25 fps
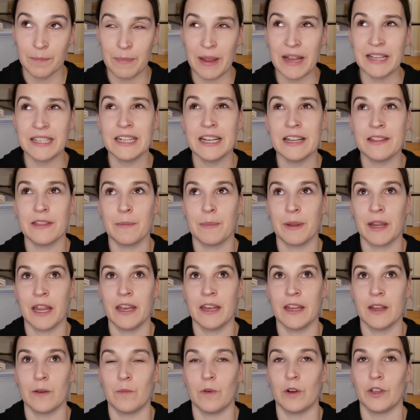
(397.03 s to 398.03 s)
basically in the
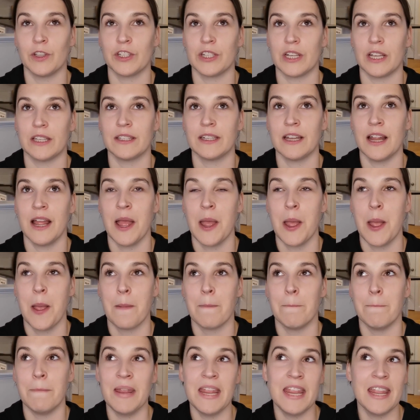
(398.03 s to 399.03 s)
beginning it was just
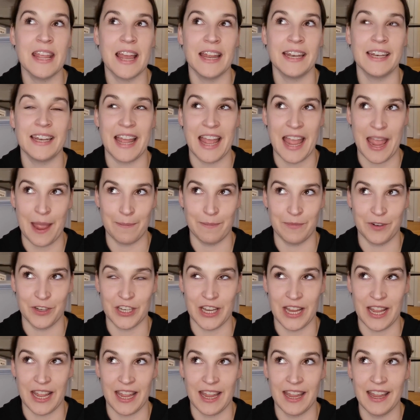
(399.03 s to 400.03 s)
me and
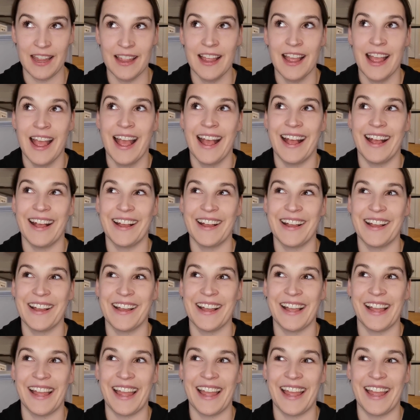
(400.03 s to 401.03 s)
MJ,
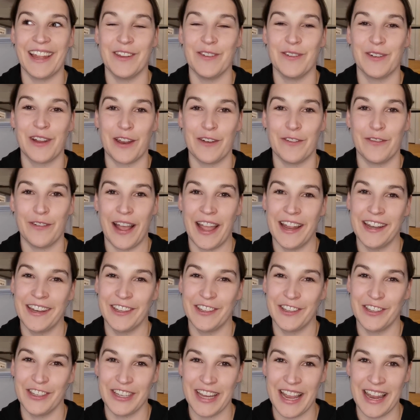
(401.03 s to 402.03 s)
and you can find
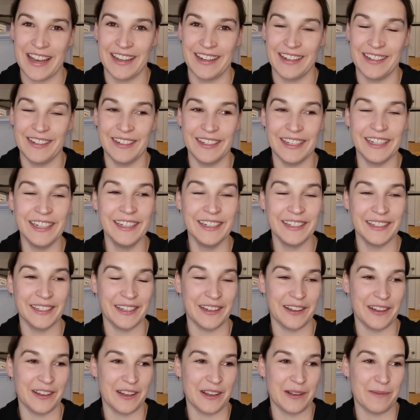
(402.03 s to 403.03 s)
his channel
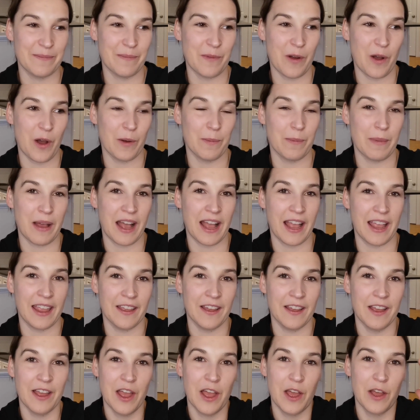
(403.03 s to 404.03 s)
on
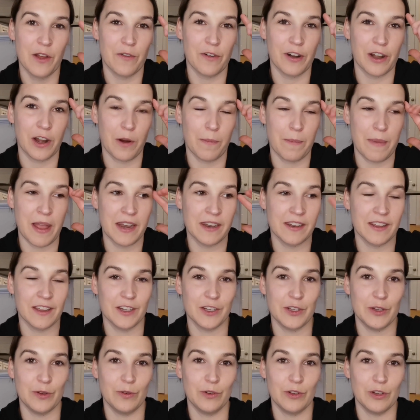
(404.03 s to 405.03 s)
my
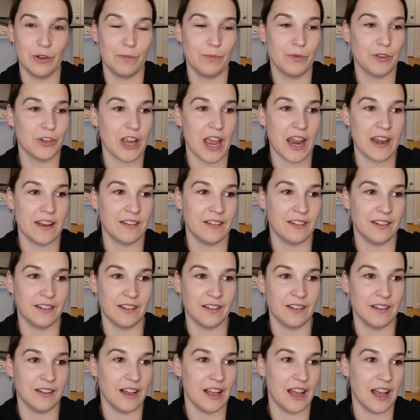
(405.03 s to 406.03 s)
recommended YouTube
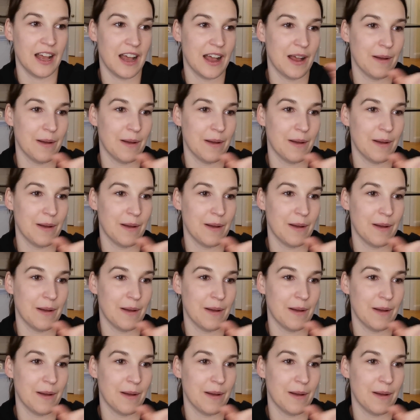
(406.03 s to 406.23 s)
channel